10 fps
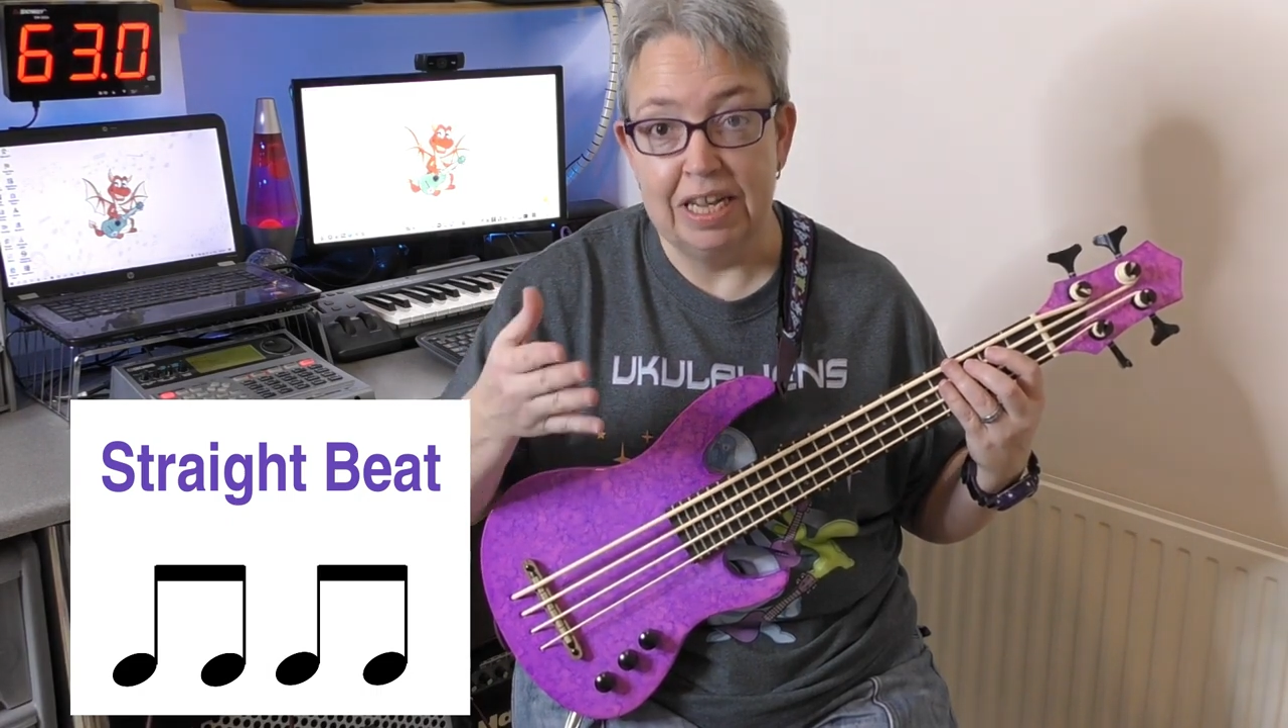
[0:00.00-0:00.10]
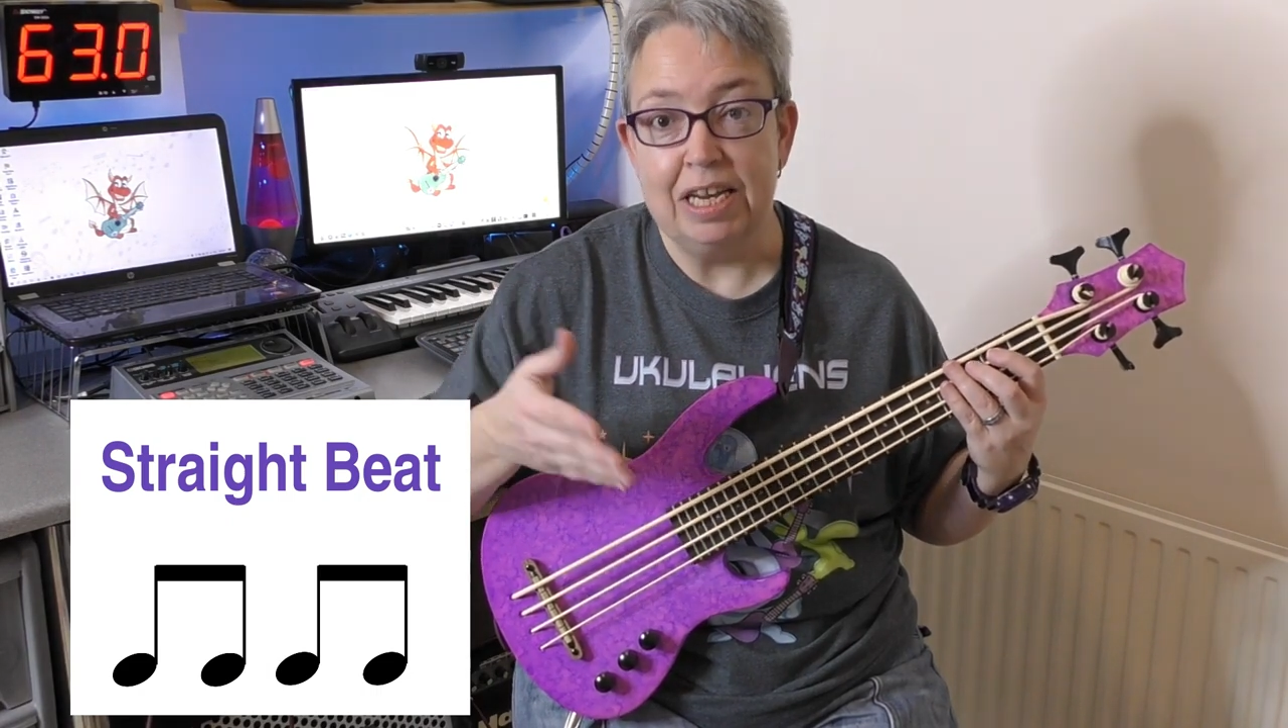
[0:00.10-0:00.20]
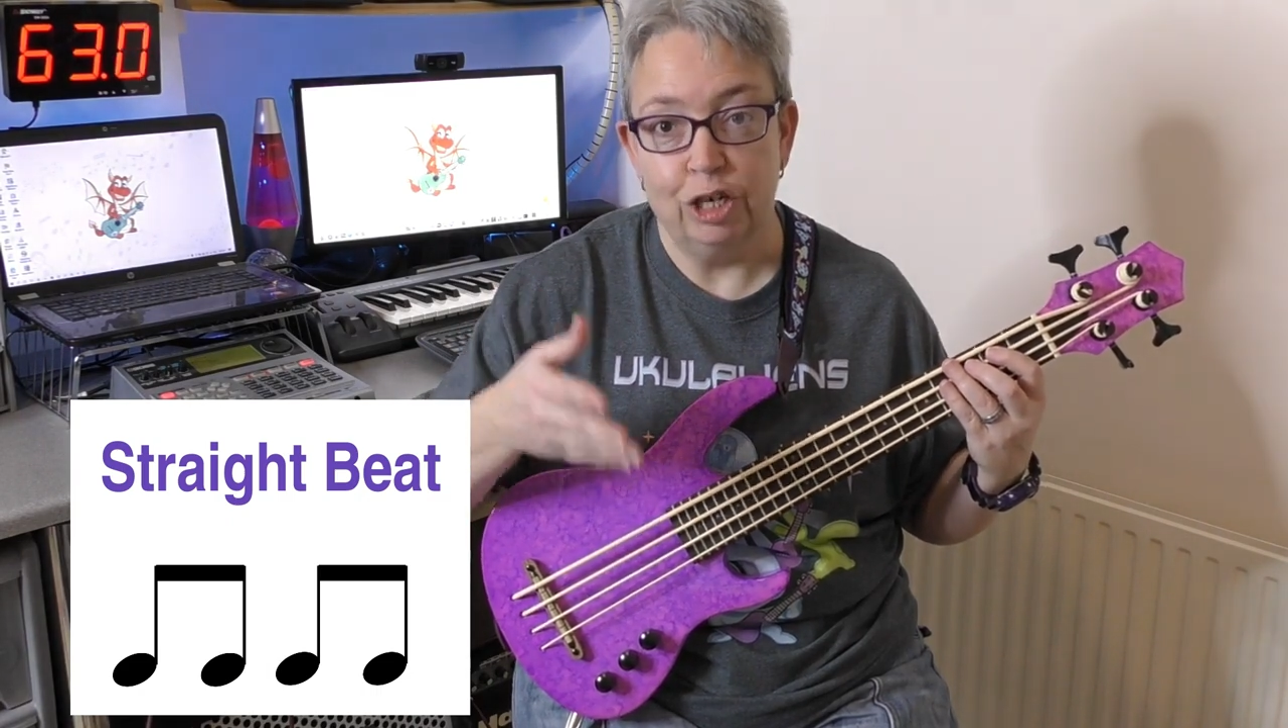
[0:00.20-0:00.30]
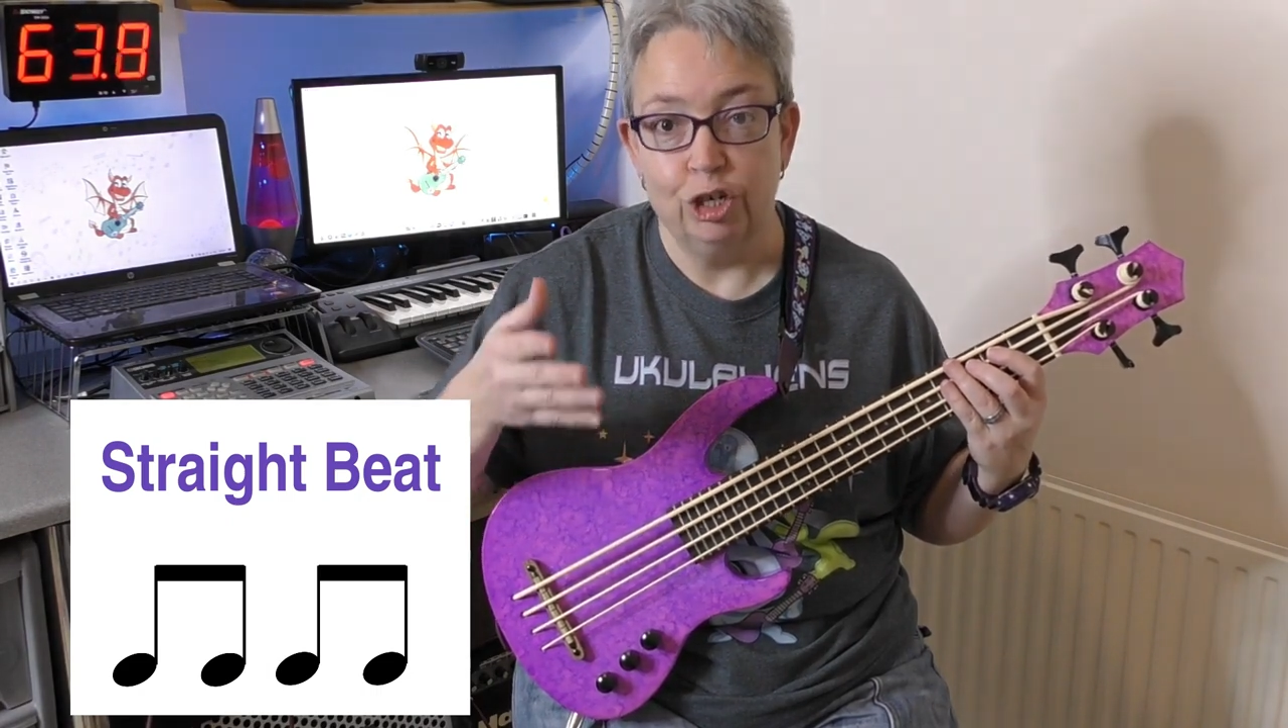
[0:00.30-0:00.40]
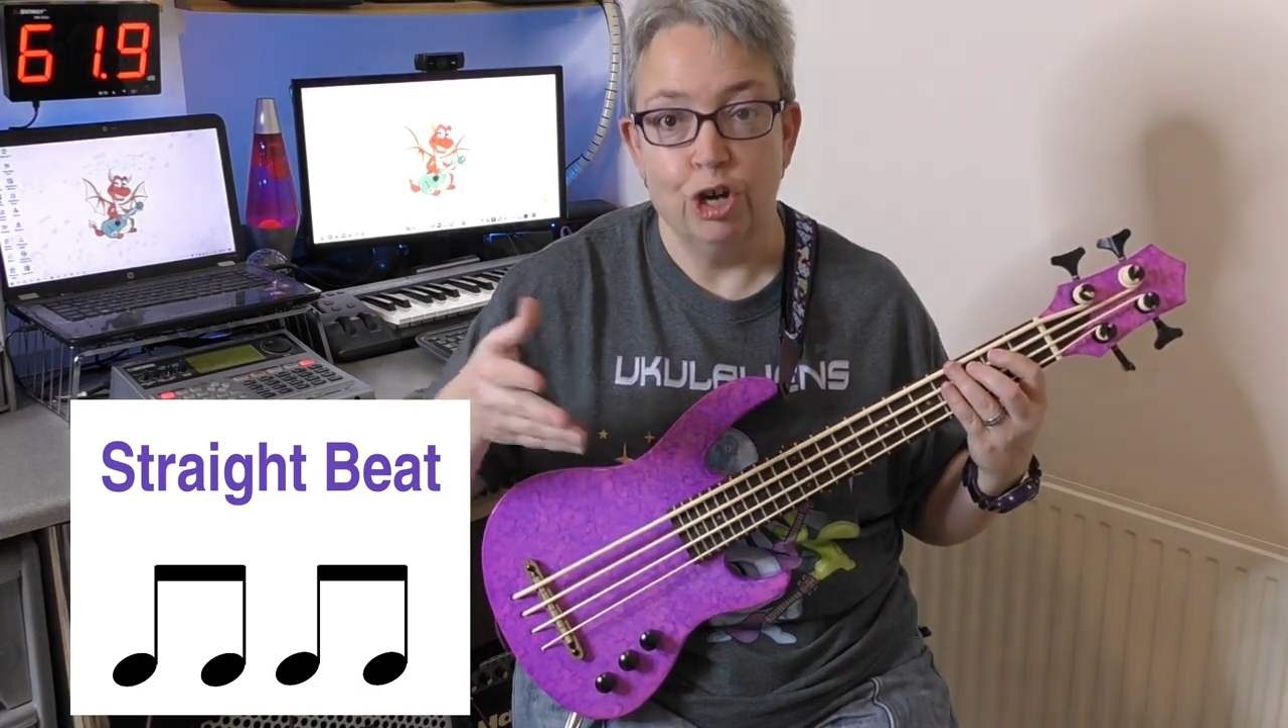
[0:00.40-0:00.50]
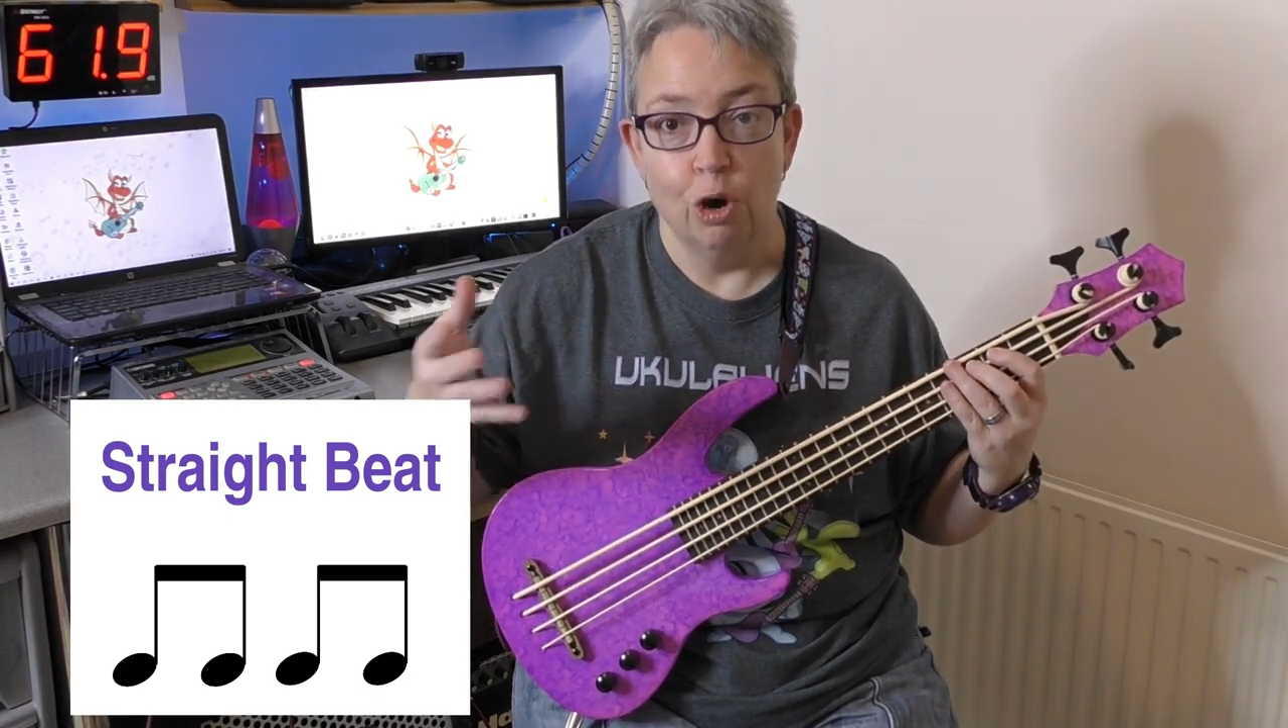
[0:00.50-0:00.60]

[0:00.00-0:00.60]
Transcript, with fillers: each